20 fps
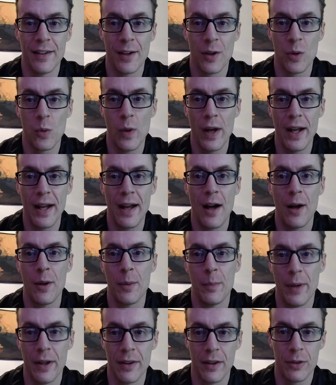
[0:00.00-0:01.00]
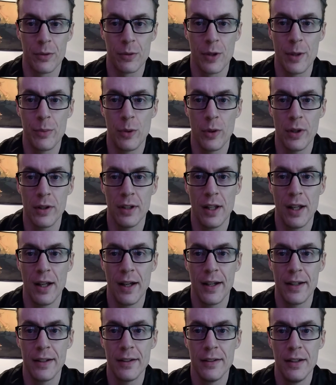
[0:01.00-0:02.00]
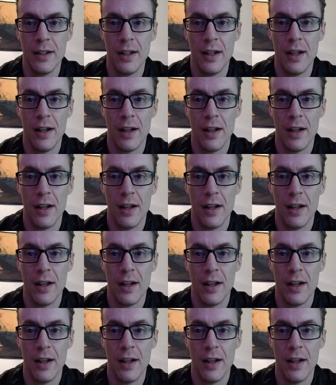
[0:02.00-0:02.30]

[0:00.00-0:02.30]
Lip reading: They're way out by the 3 point line.